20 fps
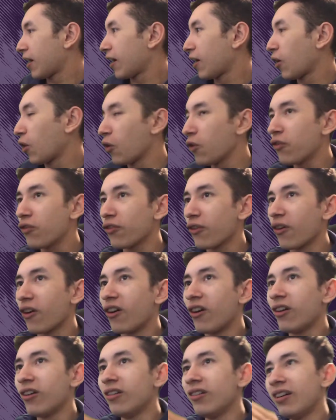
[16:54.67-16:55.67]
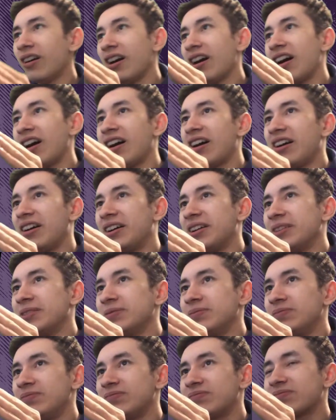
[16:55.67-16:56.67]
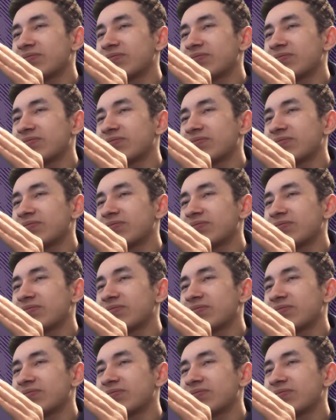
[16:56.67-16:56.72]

Overall, um,